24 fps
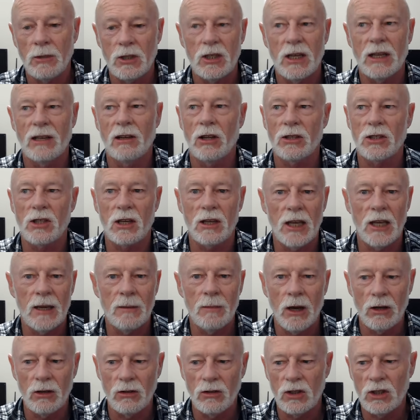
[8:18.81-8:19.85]
She's had lots of
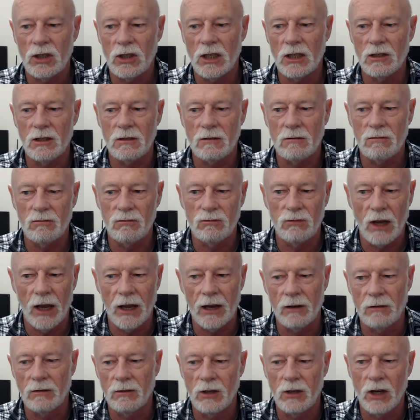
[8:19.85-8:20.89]
chemo. She's
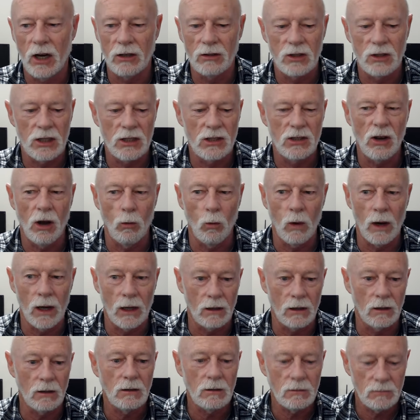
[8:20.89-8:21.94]
had, she's not
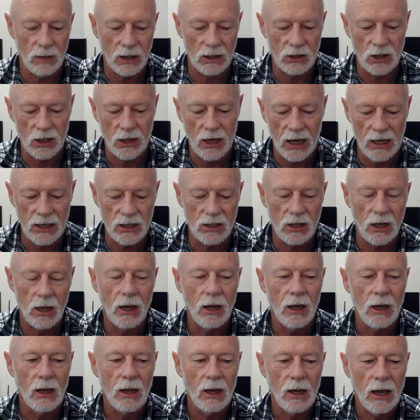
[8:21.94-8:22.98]
well, but she has
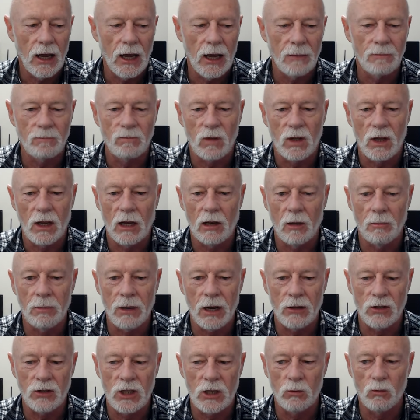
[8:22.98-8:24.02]
a lot better
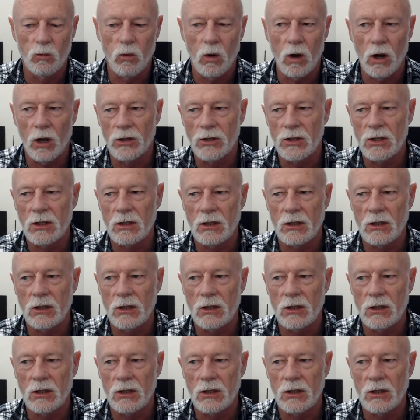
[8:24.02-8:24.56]
than she was.